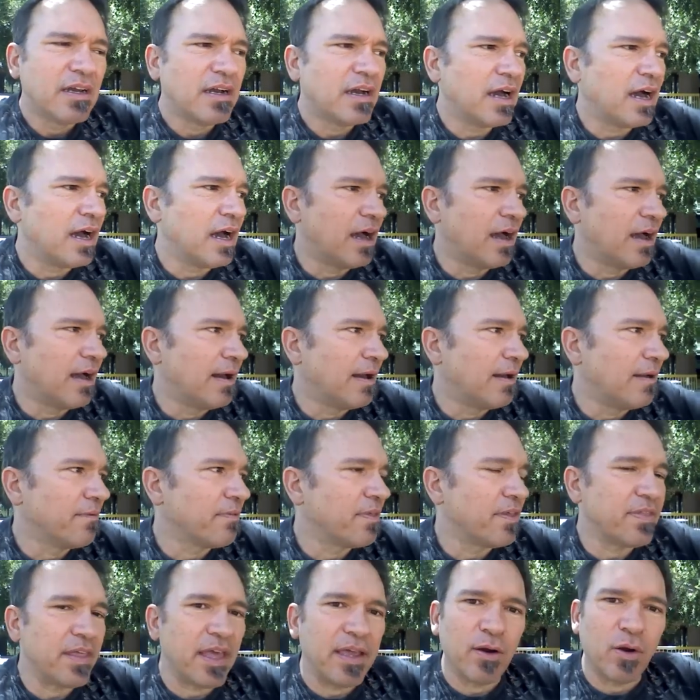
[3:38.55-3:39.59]

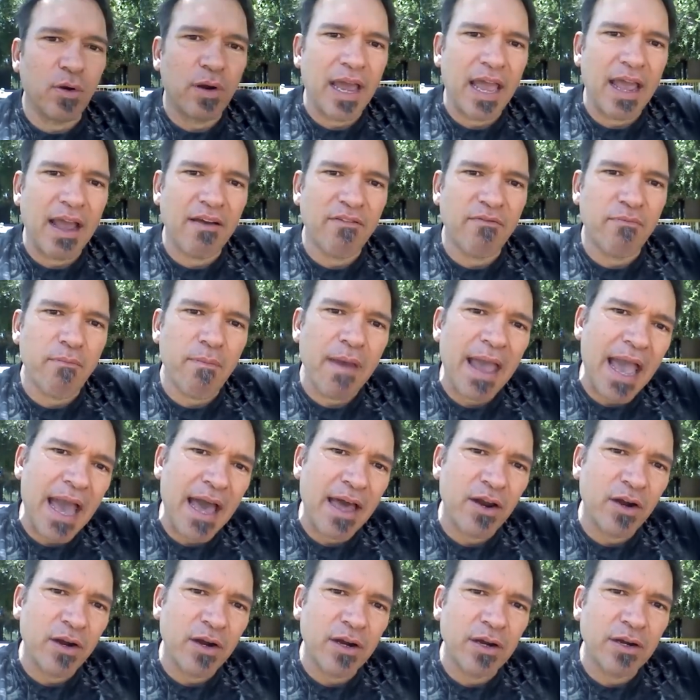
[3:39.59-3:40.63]
that they don't have
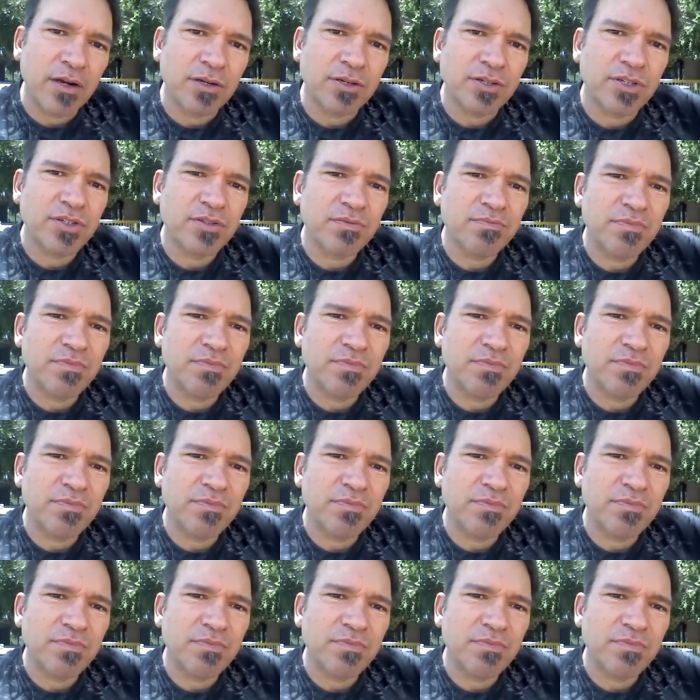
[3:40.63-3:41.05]
manners,